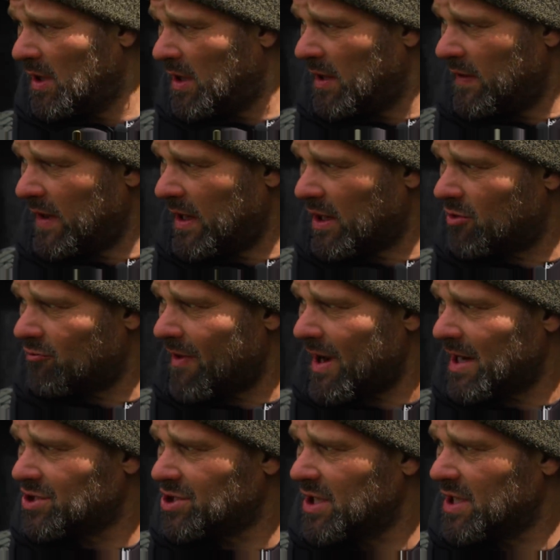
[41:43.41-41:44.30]
and then it
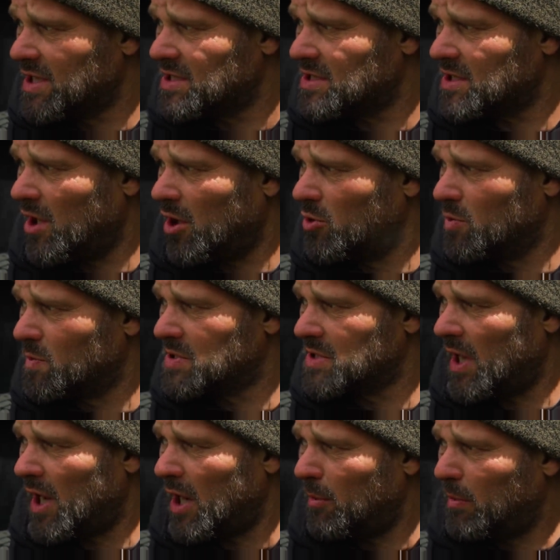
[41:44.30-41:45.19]
gradually slopes
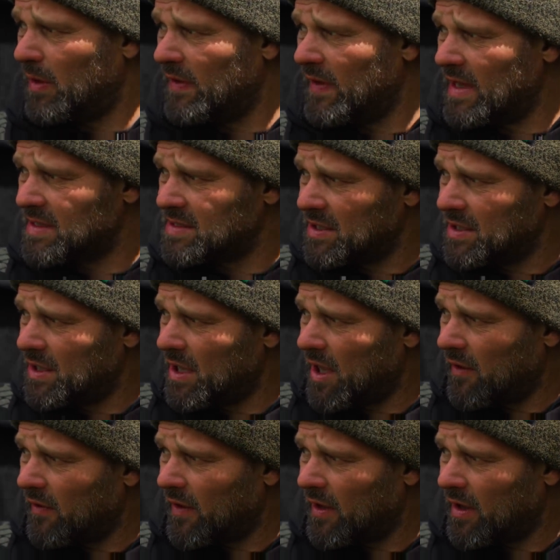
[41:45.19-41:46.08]
up, and there's
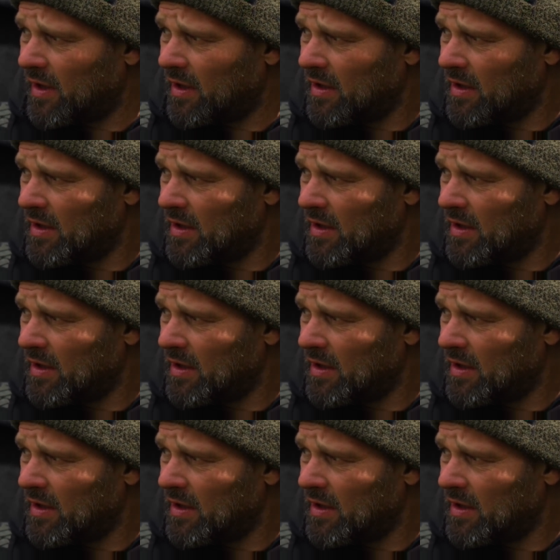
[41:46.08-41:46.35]
another